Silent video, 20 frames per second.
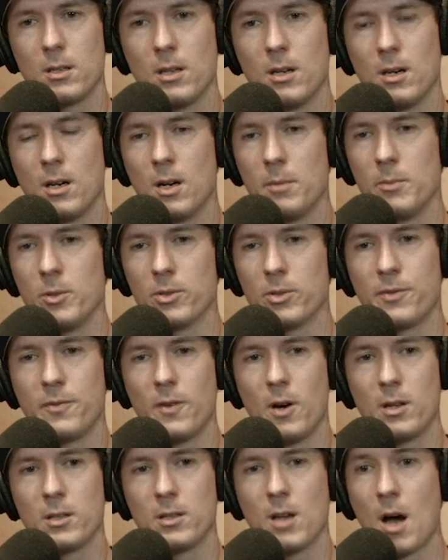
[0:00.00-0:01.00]
Um, it was
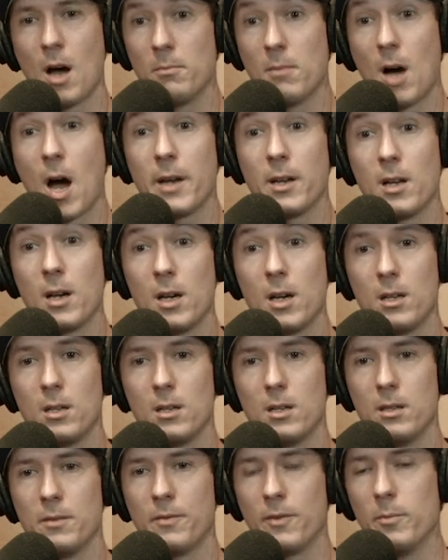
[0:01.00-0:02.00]
fun. Got my nut.
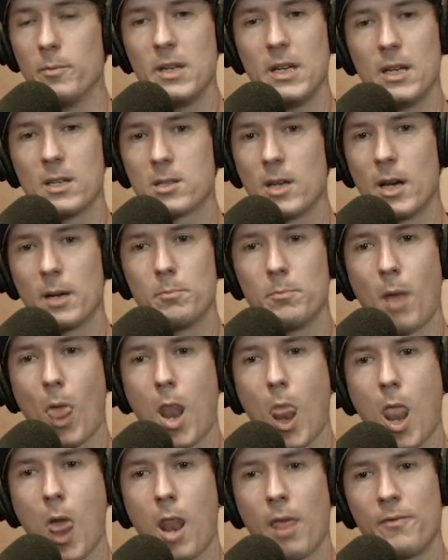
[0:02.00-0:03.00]
For me, it's like blah,
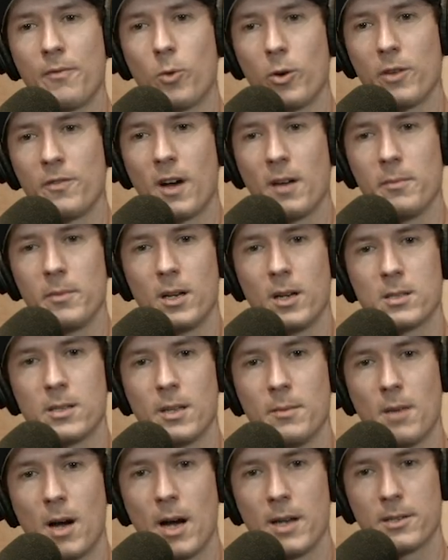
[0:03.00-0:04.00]
blah, blah, 45 minutes,
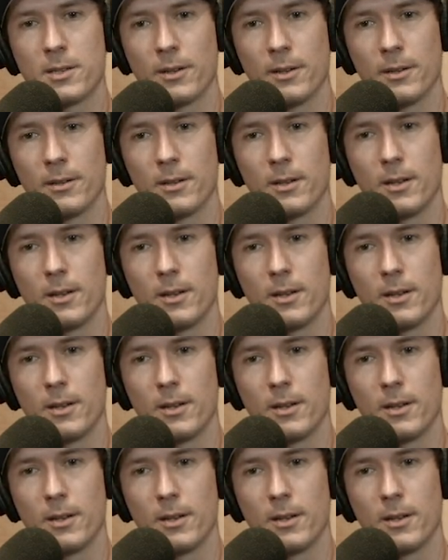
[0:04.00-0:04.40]
then my turn